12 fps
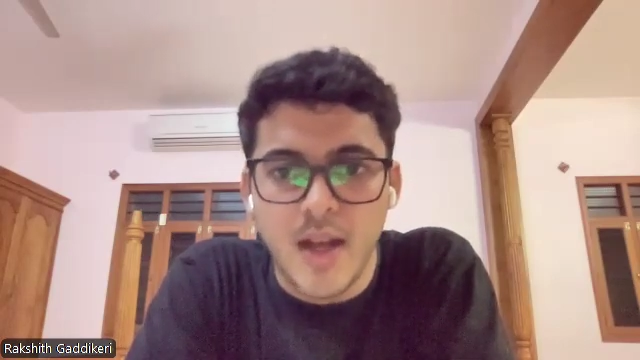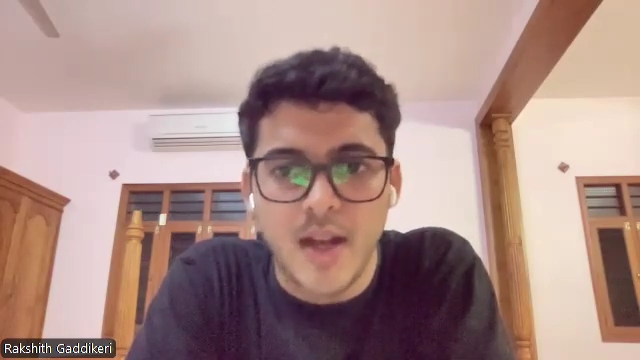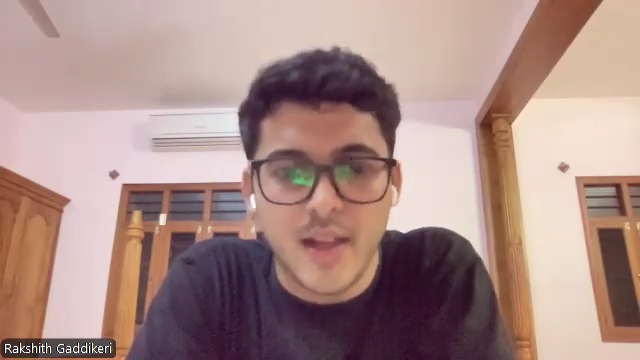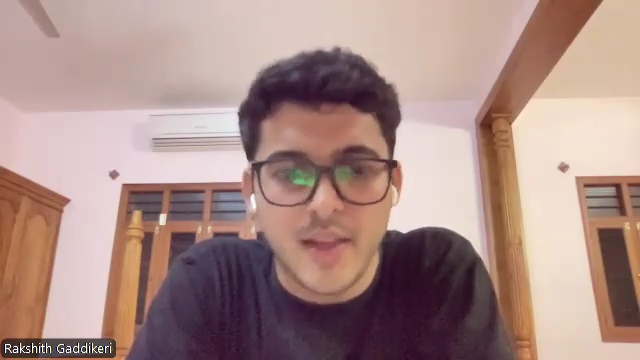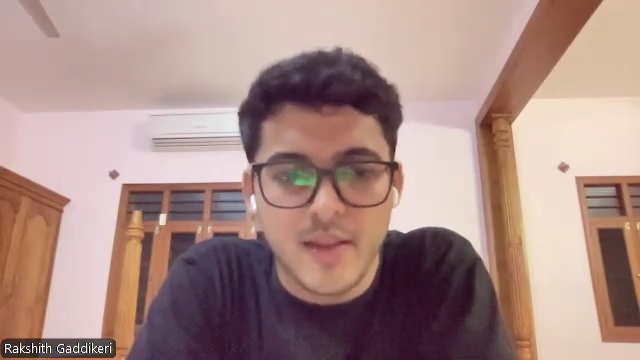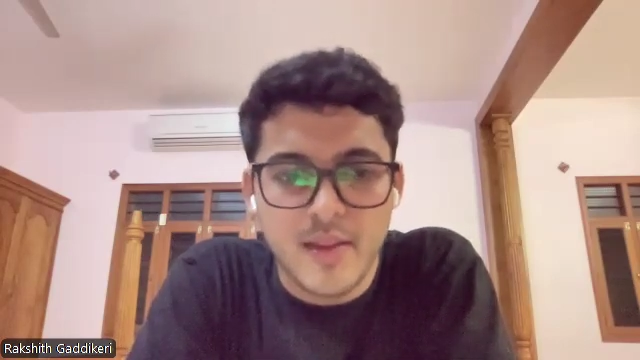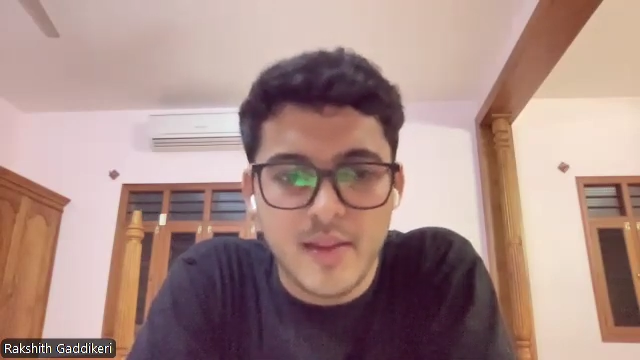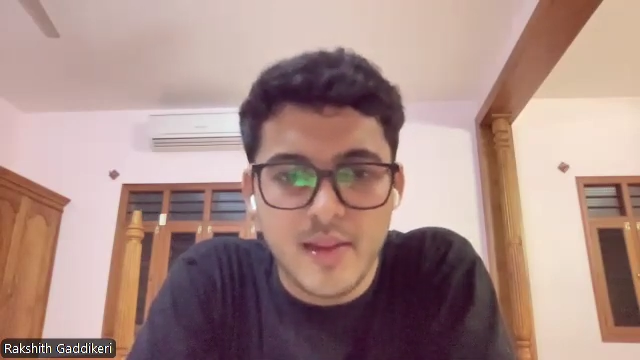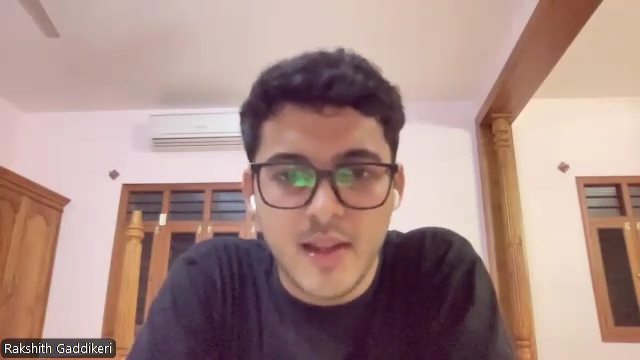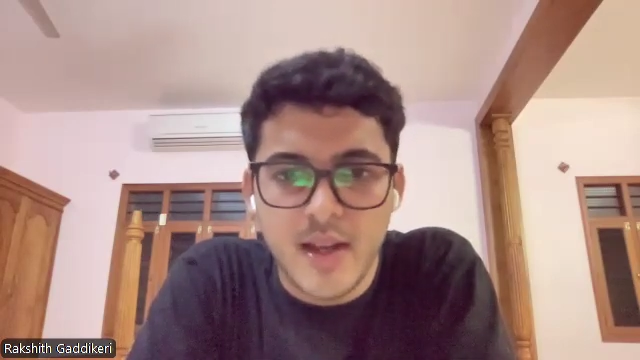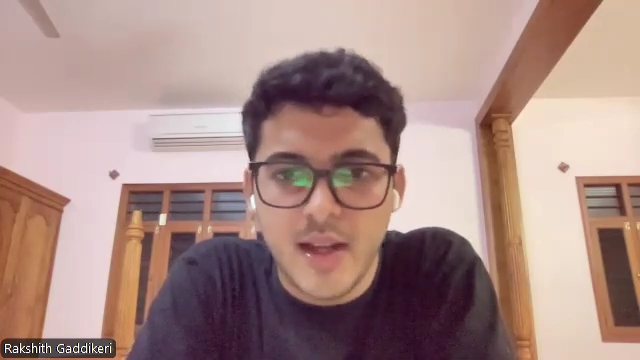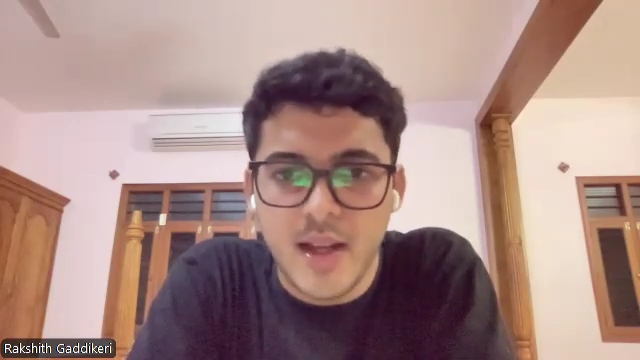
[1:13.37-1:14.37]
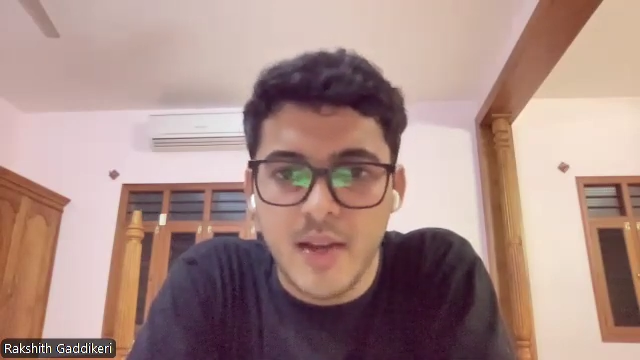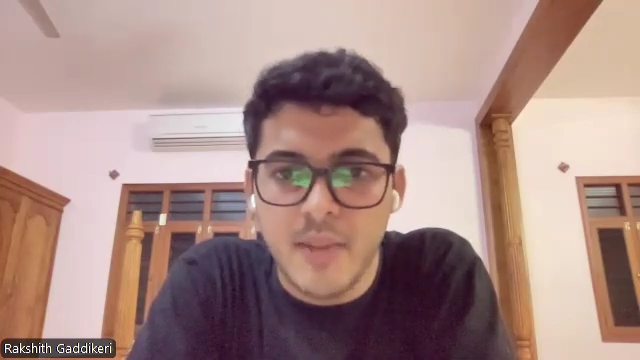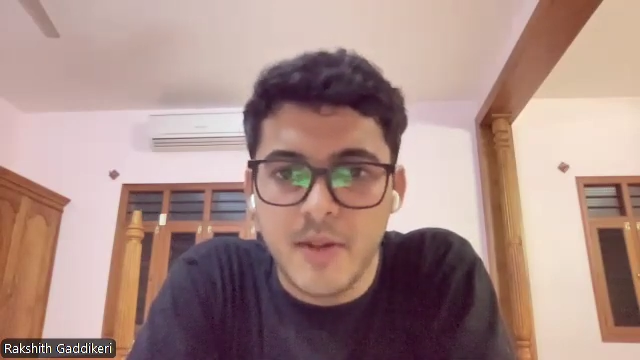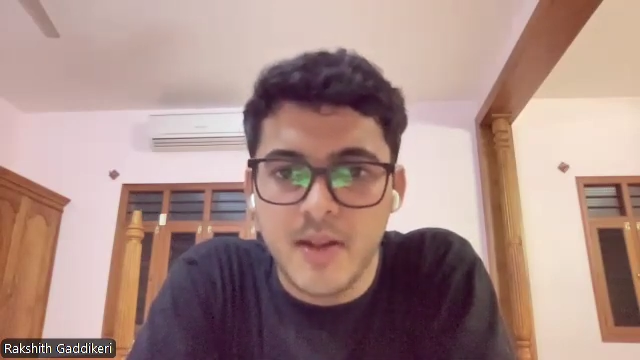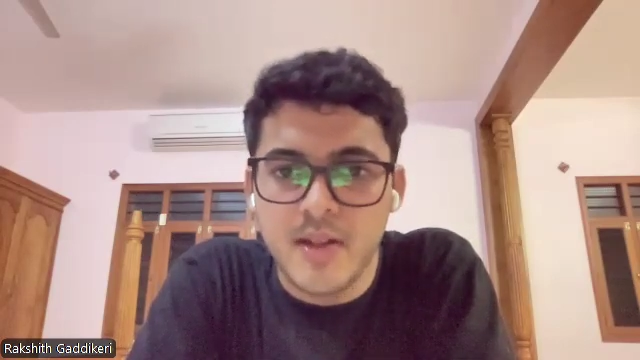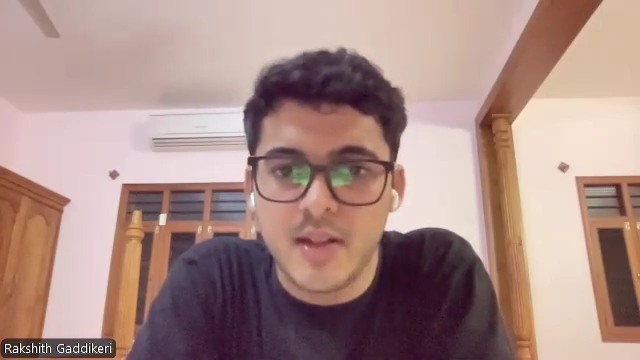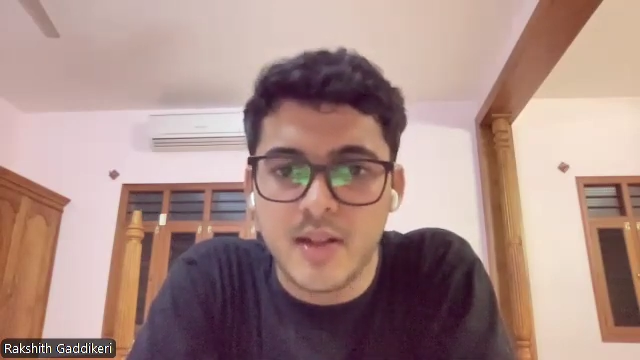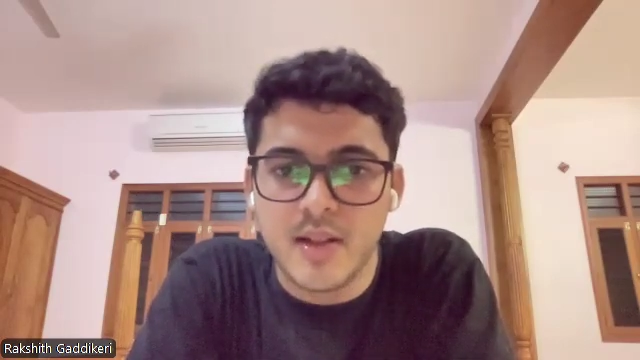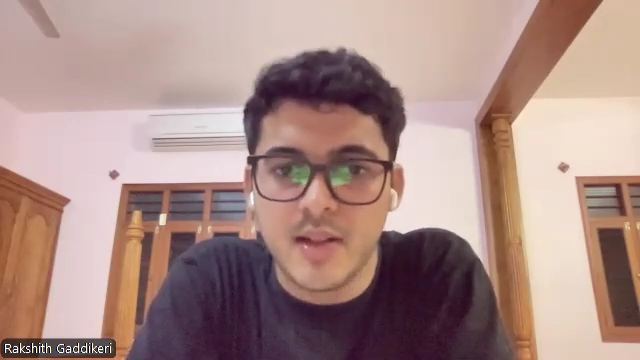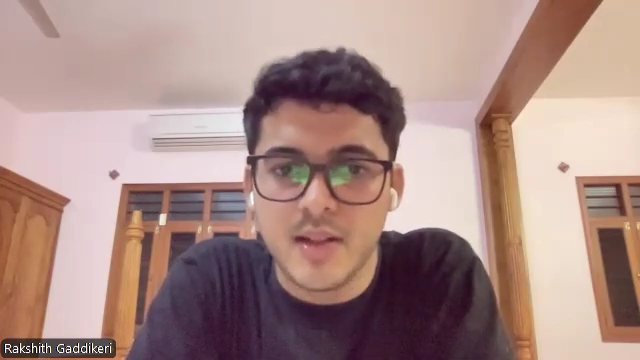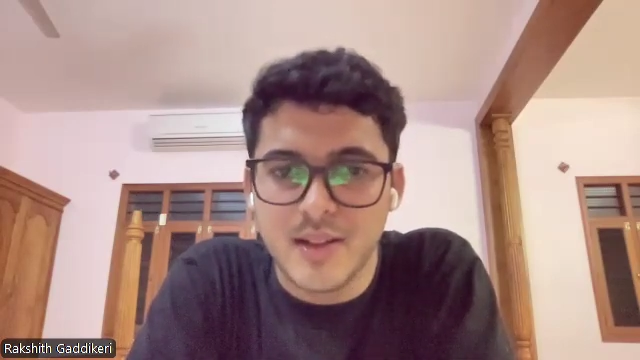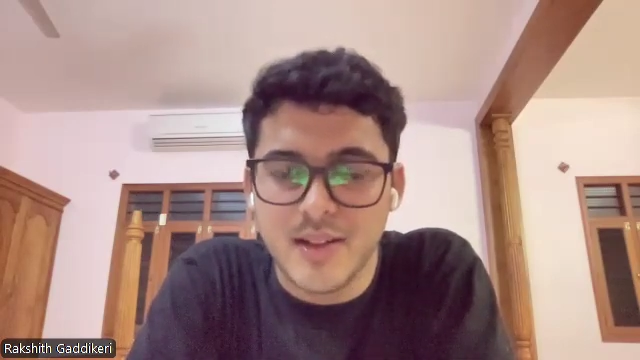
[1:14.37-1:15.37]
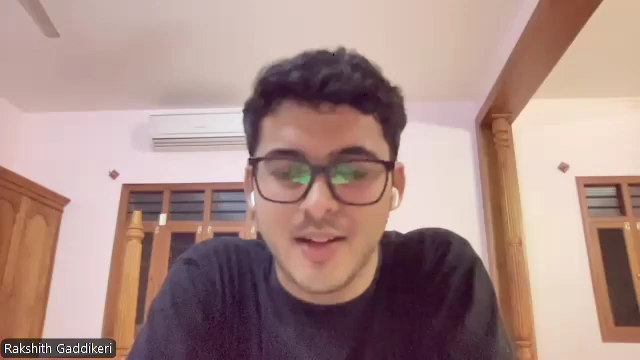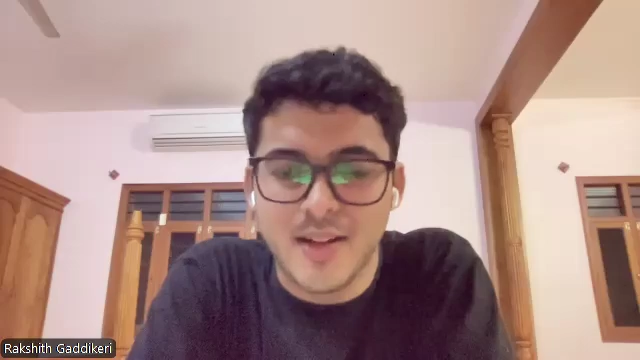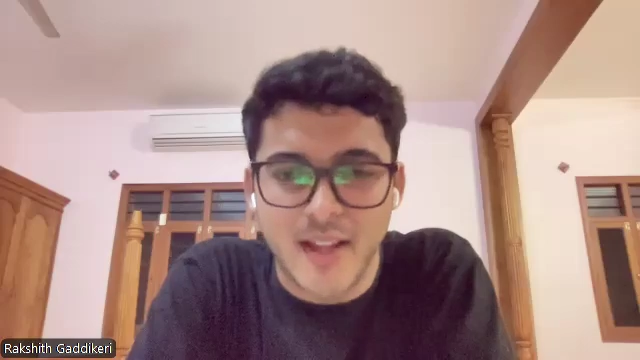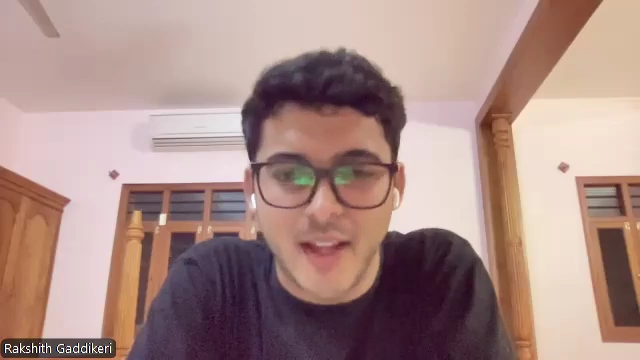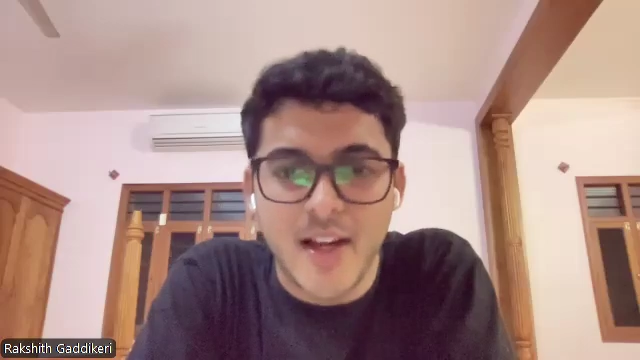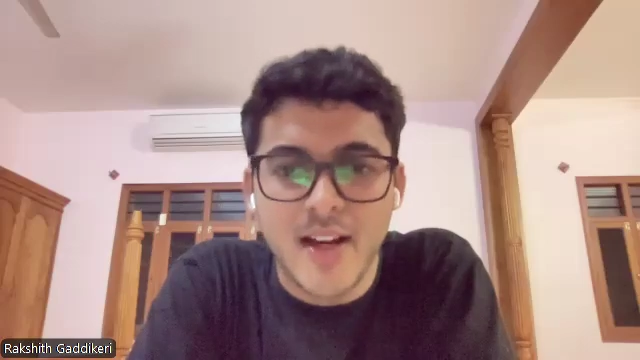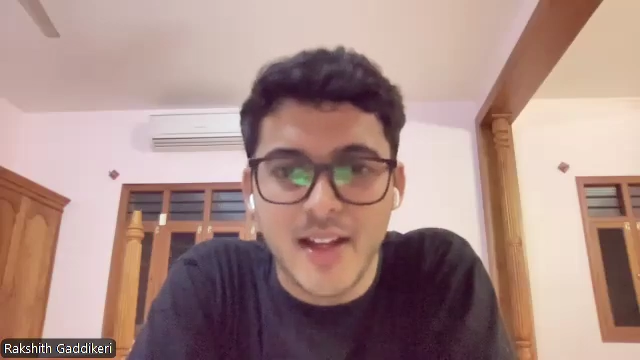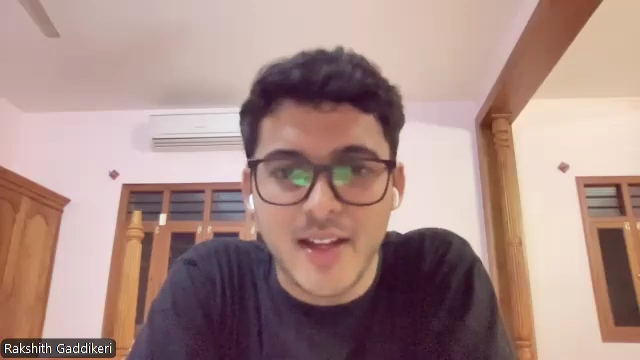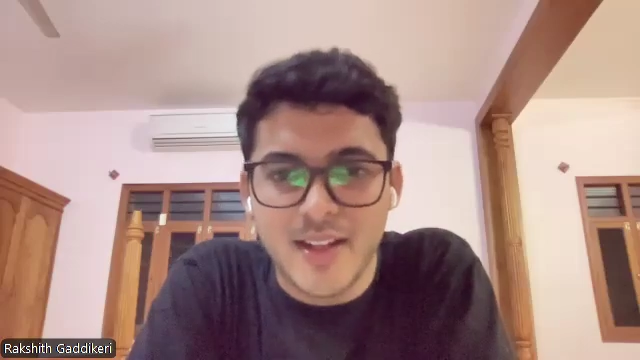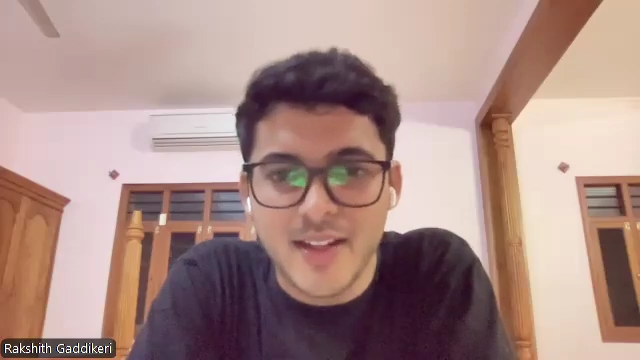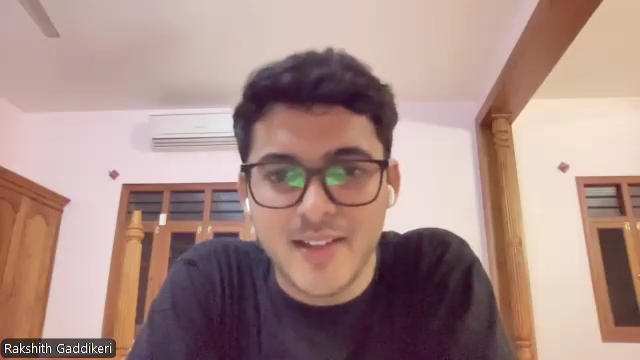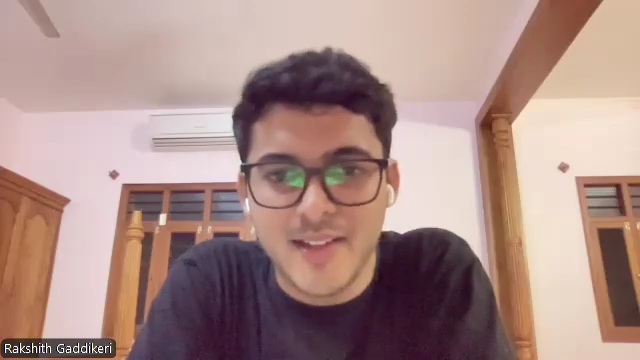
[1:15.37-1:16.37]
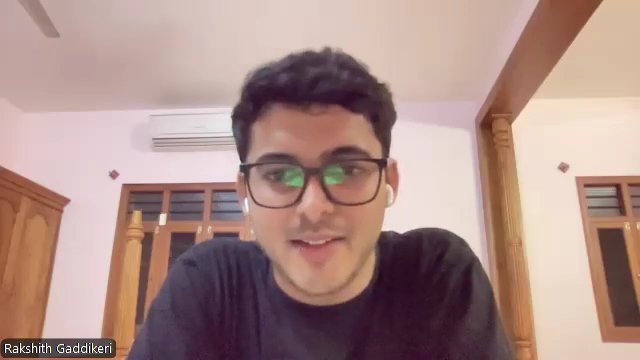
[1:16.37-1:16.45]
and other than that I am a young gunner.